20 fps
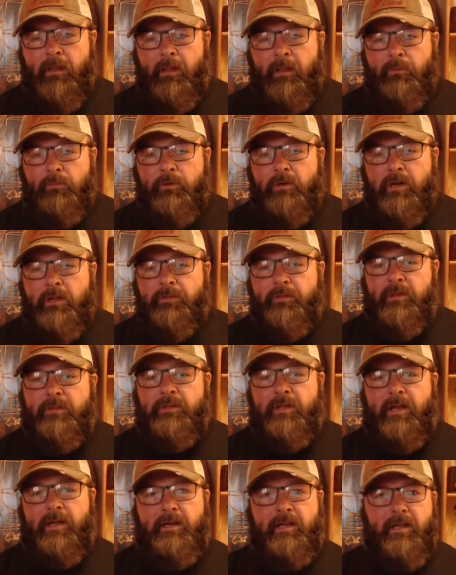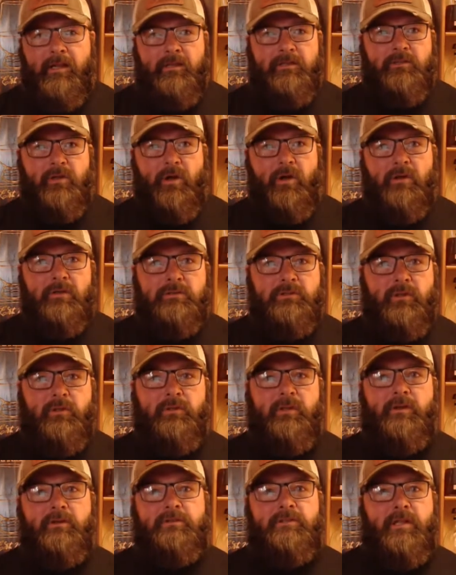Well, I think the idea is also to
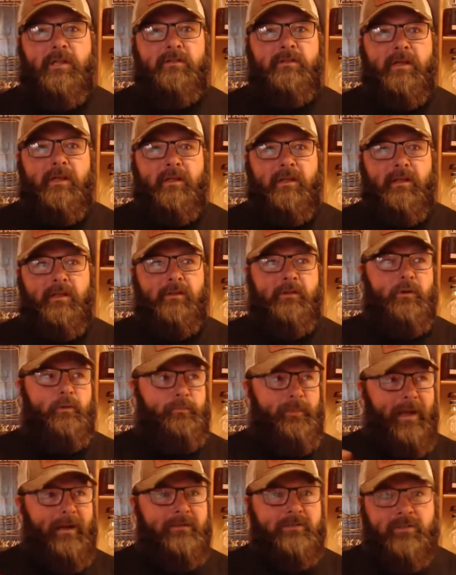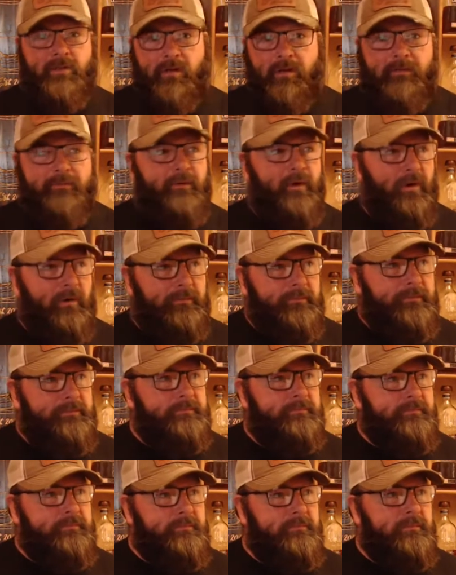understand that your palate's going to evolve
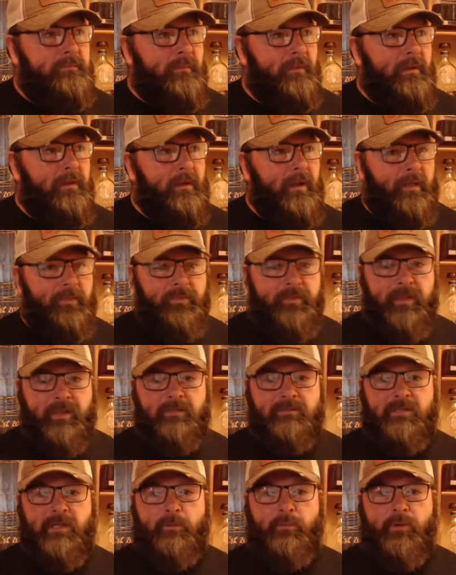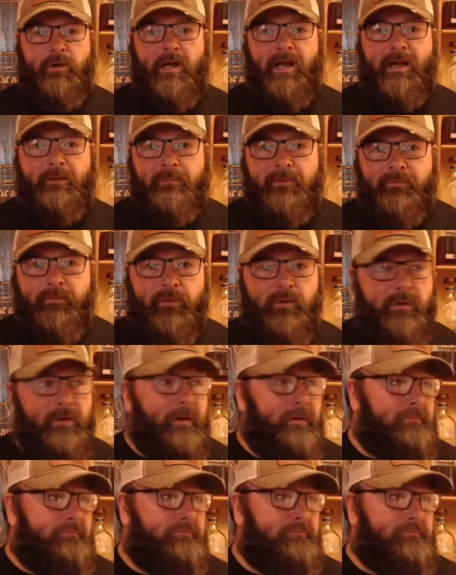and things that were hot before and